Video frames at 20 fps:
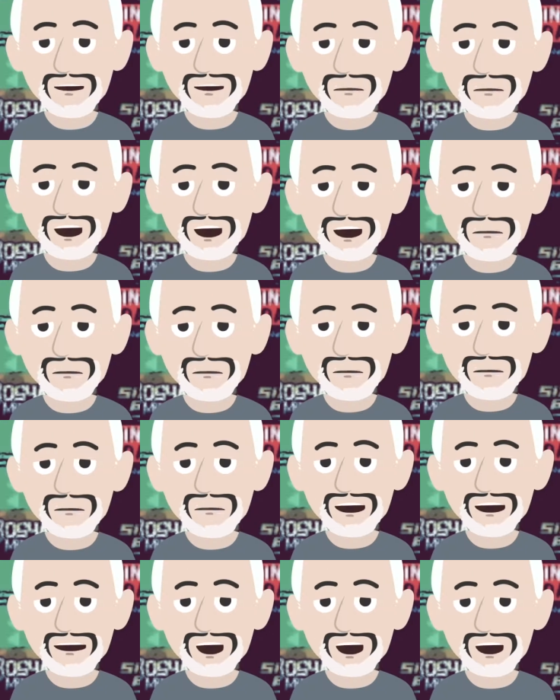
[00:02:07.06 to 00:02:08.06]
to an
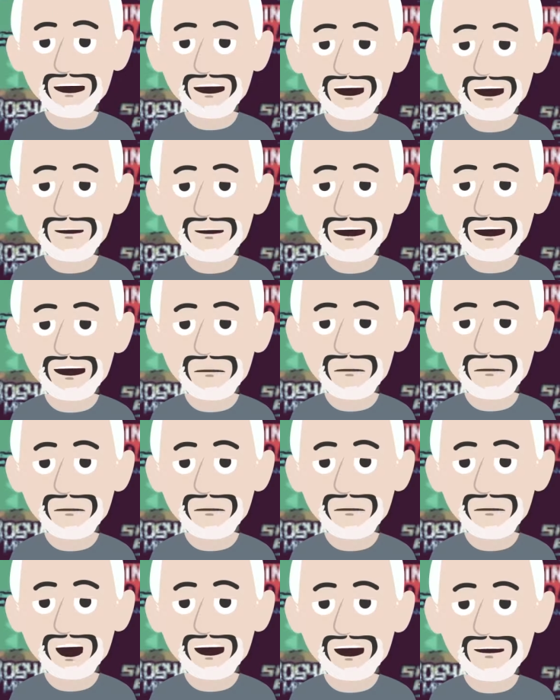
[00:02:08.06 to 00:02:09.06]
environment that
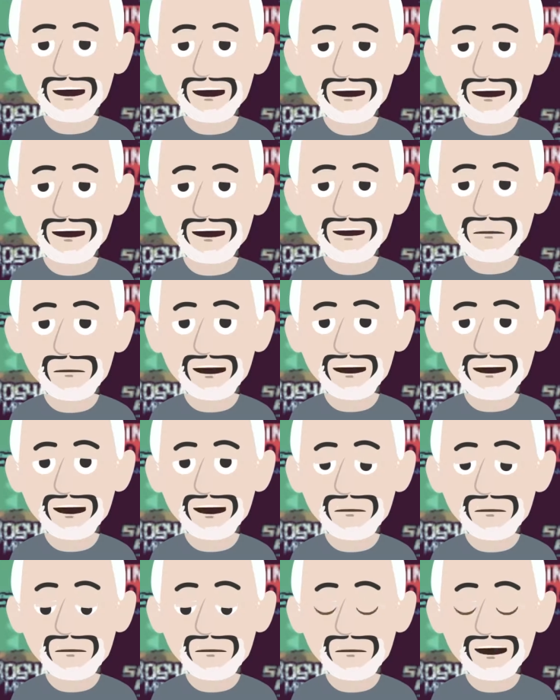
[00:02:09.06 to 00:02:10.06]
you can be at the moment
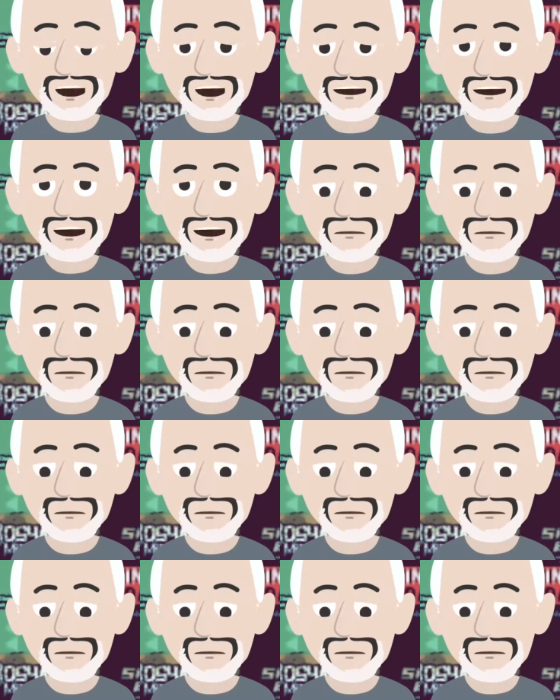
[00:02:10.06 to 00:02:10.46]
at Starbucks,